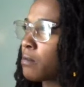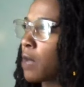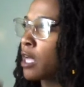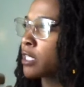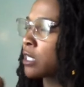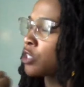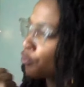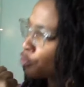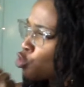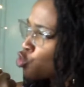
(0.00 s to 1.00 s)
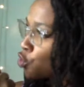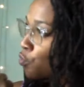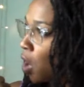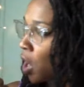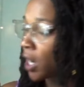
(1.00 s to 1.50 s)
a sense of who you
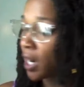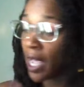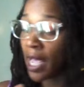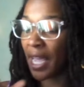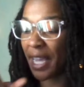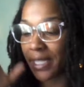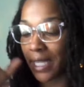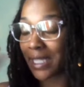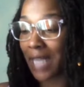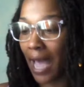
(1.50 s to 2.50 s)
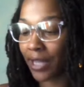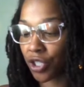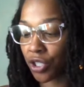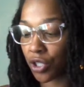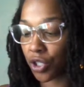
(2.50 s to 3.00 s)
are is
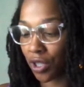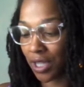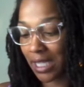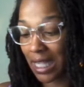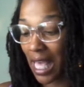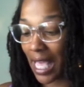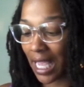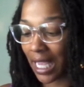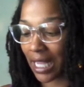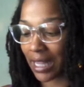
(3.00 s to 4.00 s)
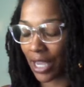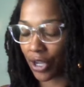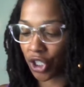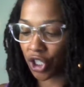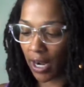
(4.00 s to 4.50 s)
attached to this thing that
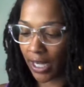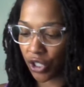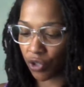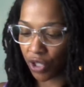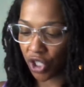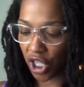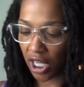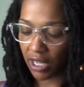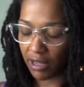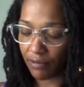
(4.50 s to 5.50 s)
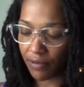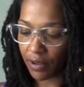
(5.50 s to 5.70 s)
you're trying to achieve